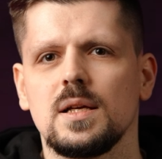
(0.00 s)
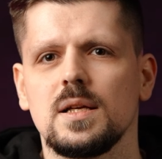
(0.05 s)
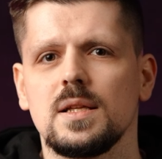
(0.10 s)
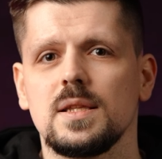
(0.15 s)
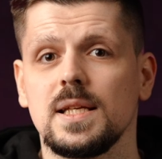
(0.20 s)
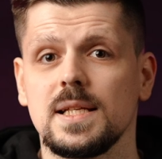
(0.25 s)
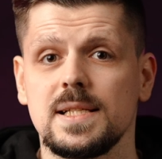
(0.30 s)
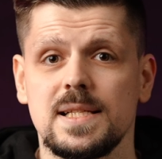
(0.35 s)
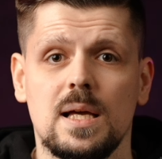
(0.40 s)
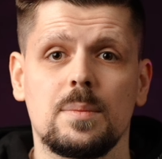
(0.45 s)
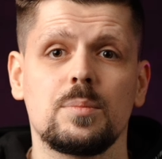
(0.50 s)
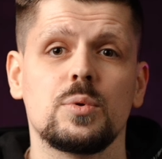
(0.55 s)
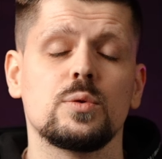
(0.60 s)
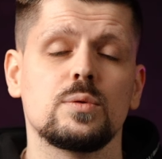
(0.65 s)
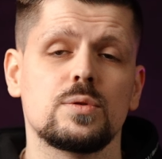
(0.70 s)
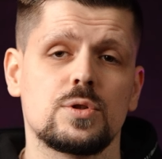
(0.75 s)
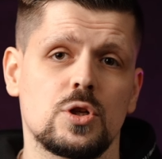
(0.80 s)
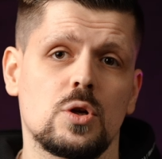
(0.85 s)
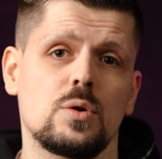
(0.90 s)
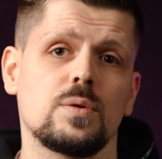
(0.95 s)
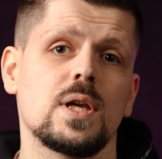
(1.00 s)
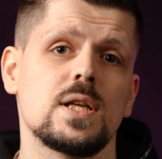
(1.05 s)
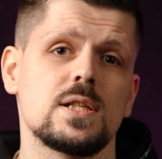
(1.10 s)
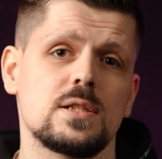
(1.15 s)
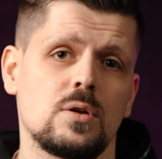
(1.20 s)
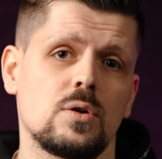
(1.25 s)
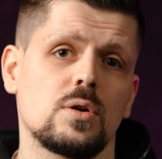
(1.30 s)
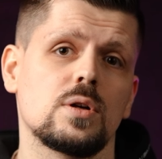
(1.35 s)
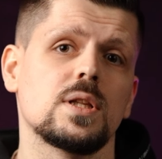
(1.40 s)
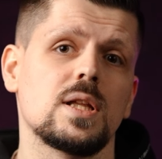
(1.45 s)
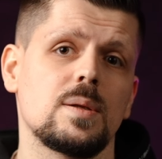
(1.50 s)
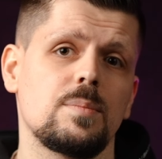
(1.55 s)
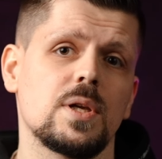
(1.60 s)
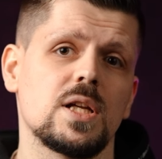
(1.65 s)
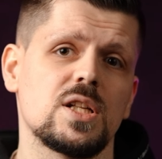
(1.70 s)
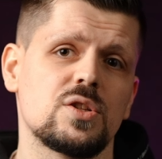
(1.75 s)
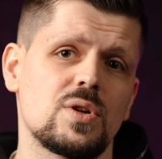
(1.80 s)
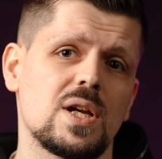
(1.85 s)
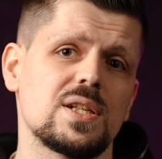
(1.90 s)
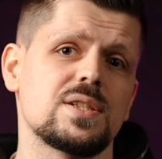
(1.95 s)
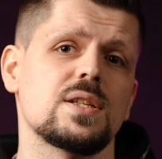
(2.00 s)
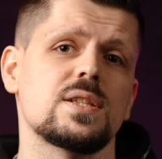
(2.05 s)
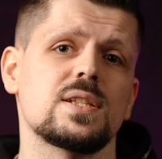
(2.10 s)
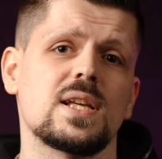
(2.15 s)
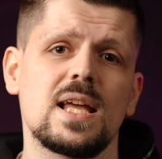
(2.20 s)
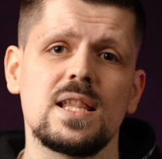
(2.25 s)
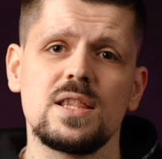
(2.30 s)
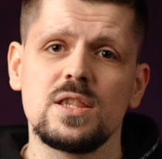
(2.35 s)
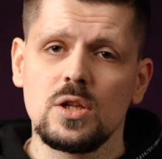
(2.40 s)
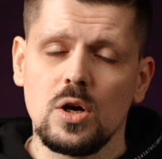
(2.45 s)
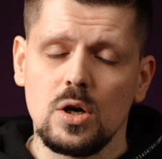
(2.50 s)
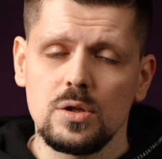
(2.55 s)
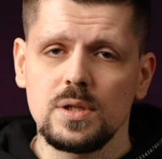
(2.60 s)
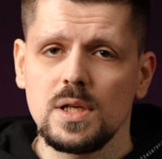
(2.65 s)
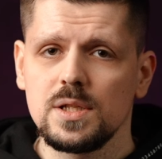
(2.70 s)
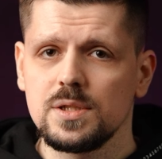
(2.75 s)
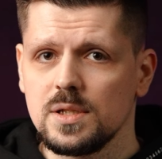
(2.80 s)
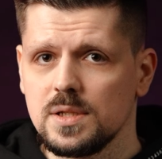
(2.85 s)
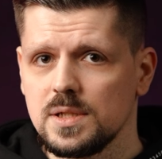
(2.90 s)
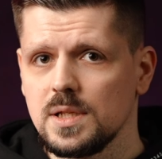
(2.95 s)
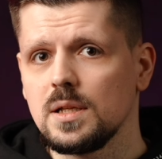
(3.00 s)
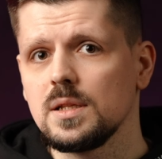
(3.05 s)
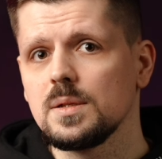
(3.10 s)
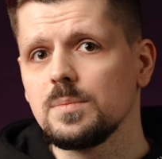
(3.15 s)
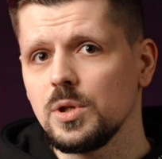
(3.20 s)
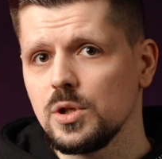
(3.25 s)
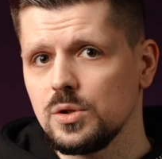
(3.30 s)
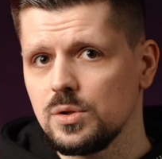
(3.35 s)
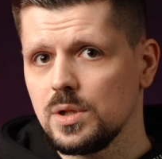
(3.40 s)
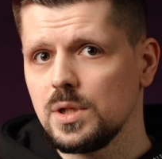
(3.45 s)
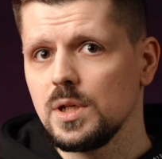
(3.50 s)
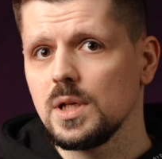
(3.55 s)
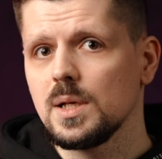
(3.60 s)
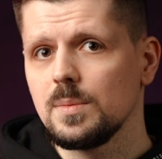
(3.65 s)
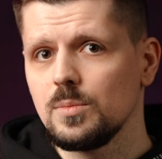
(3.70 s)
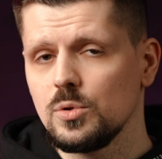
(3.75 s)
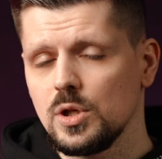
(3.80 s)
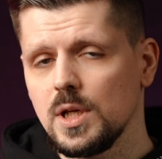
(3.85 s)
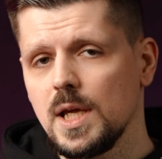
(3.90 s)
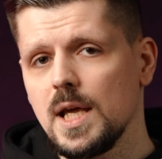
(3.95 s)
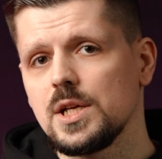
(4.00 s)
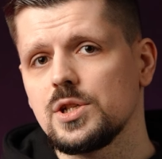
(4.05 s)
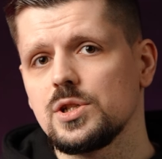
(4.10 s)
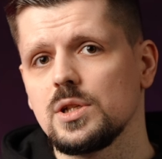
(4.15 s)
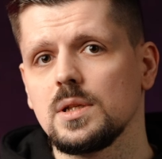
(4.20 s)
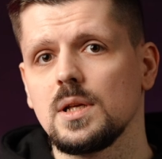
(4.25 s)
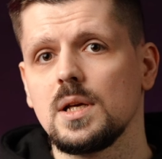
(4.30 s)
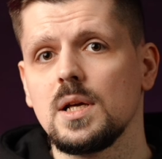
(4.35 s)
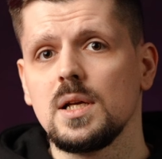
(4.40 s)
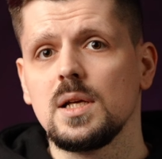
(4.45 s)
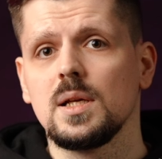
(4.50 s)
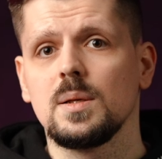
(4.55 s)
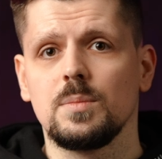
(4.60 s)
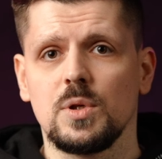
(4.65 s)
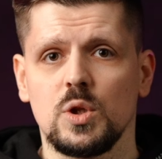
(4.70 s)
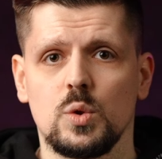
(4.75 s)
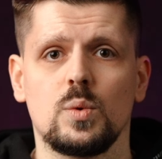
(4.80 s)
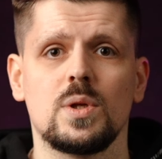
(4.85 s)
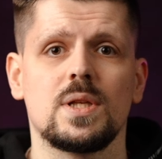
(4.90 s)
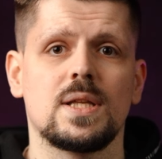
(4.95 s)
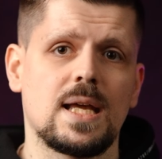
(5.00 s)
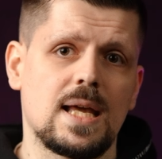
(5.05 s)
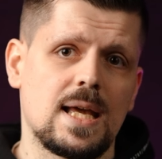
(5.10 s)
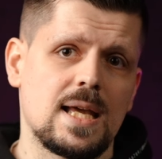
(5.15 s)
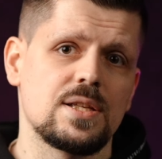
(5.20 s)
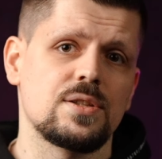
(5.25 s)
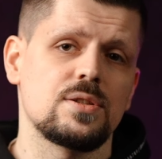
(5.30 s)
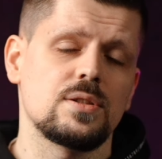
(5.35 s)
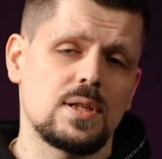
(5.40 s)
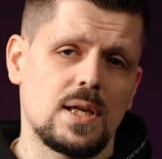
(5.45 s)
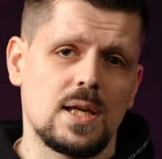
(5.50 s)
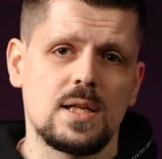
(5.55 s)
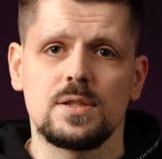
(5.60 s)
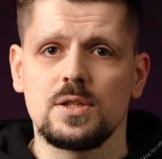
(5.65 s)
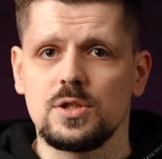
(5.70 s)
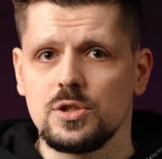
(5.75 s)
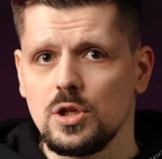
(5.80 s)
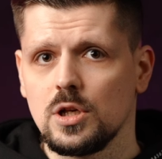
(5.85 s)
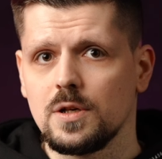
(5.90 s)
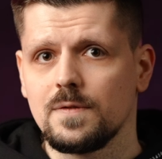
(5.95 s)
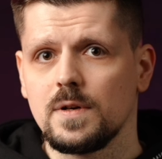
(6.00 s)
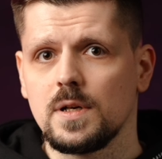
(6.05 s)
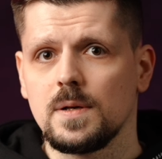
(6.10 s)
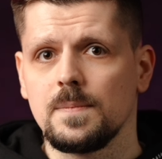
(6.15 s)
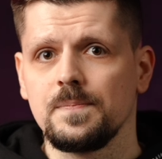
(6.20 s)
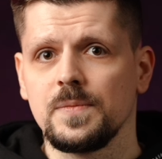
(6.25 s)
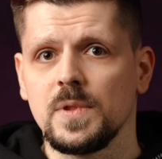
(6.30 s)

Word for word: The example will showcase local IP addresses and non-SSL and communication between the asset and the server.